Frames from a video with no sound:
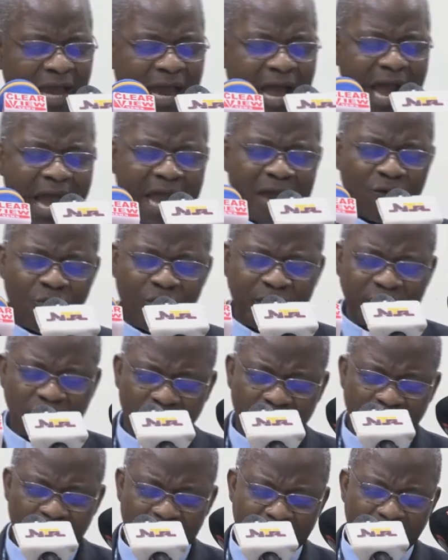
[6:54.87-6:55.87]
I wish to
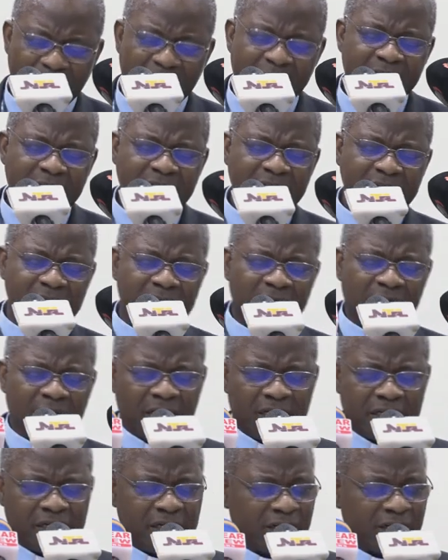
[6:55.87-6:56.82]
remind the